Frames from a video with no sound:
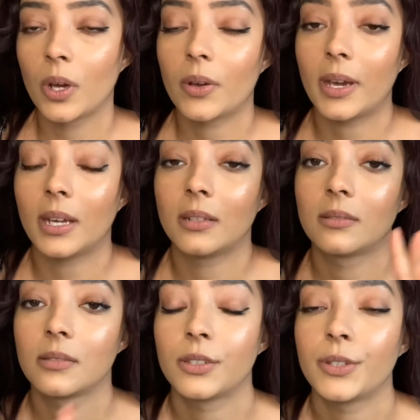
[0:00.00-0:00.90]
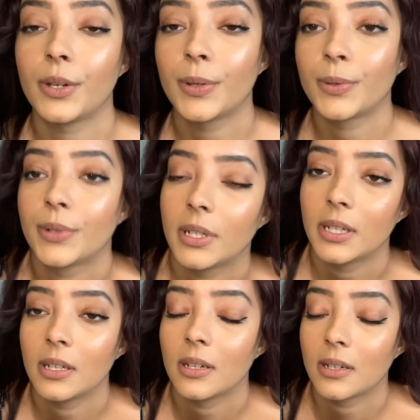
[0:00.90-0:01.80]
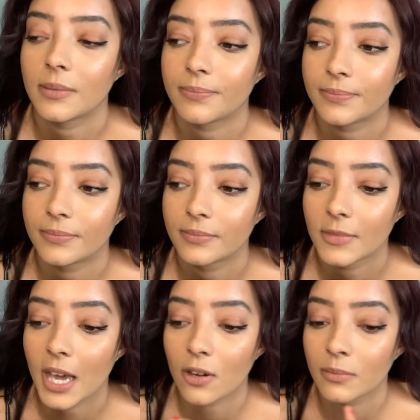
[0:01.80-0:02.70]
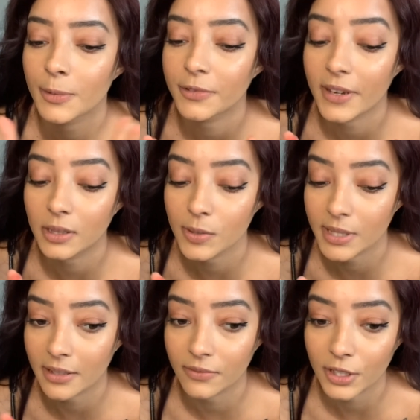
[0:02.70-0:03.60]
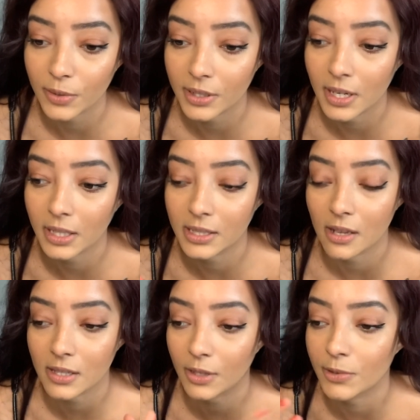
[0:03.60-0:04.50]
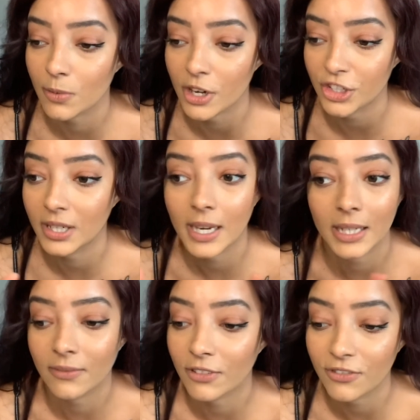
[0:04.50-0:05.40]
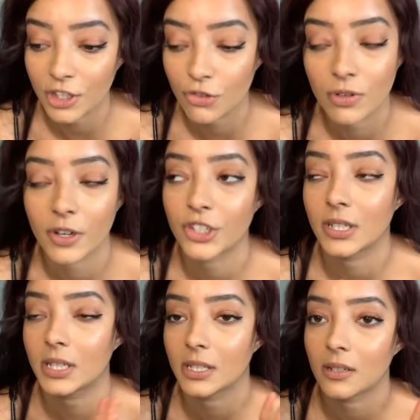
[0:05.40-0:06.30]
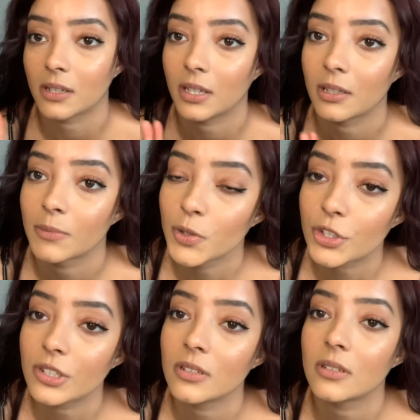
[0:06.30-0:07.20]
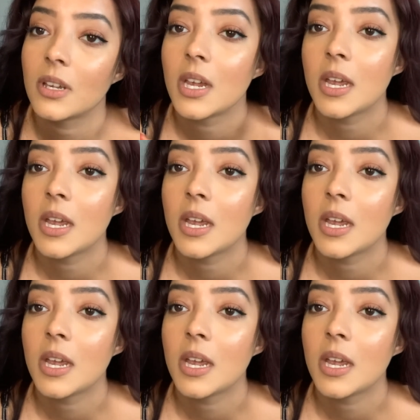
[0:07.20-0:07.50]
Okay, so I don't remember if I closed out the video or not, because I was like rewatching it and I didn't even finish rewatching it because it started getting emotional.